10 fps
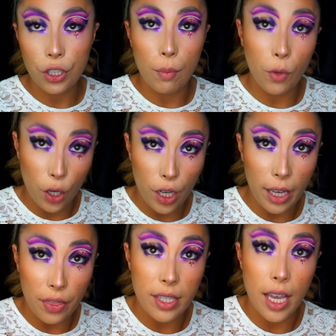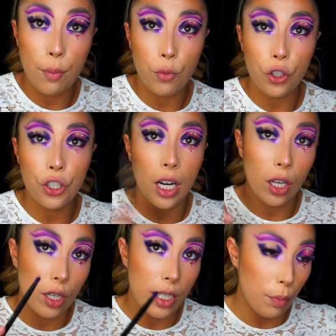I'm going to get the same brush and I'm
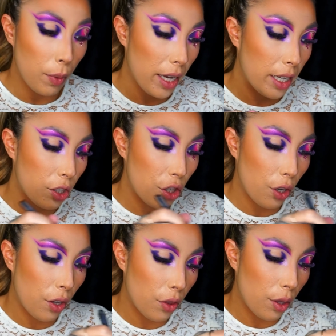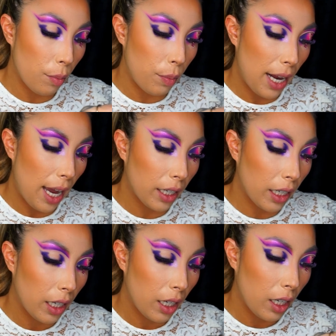going to dip it into the black